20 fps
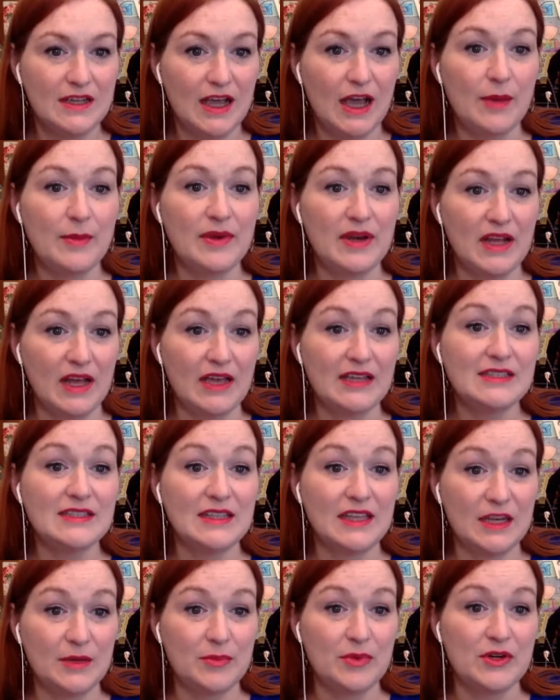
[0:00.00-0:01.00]
I'm an
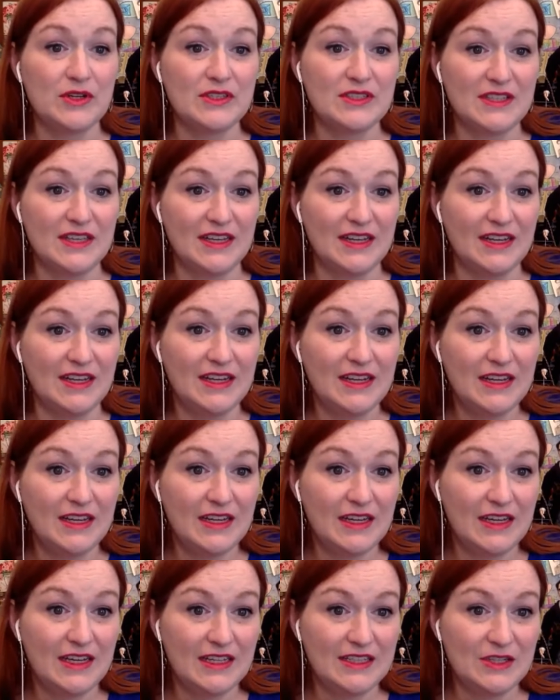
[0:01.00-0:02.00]
isolated person
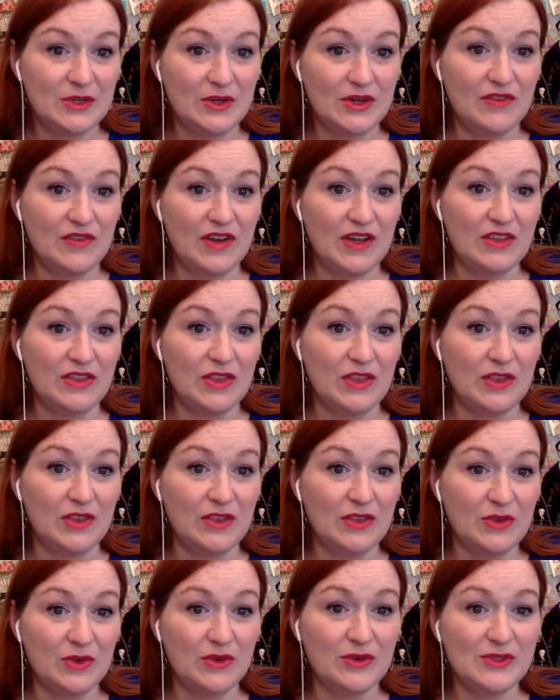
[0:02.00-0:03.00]
and don't even hit the
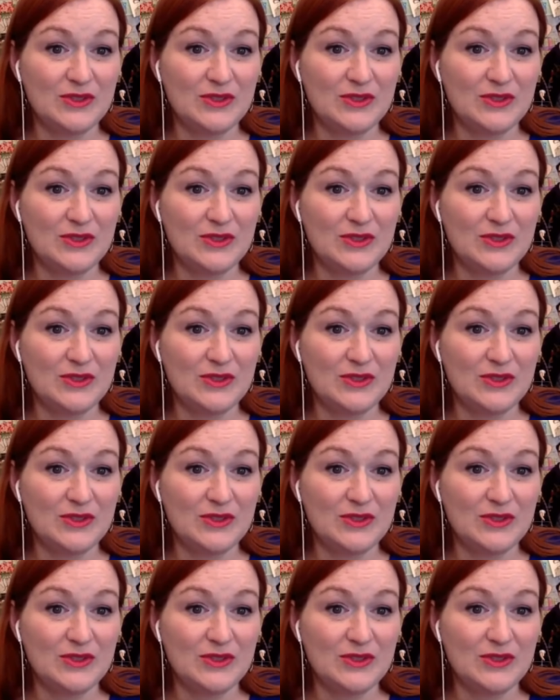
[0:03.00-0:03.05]
thrift